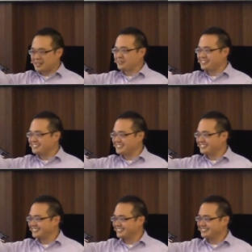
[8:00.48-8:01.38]
crazy
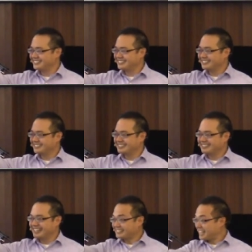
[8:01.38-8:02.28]
here?
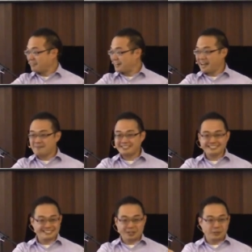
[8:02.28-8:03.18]
Has that ever
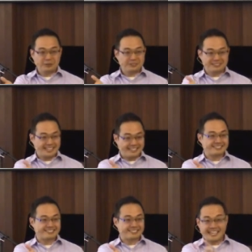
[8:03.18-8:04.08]
happened? No?
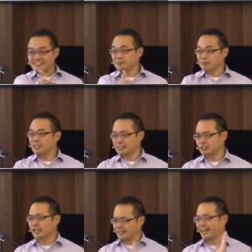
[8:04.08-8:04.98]
Yes? Yeah, some of you guys
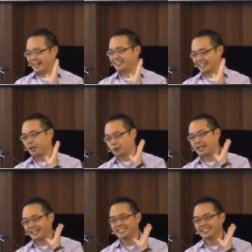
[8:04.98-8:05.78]
are like, ah, yeah, okay,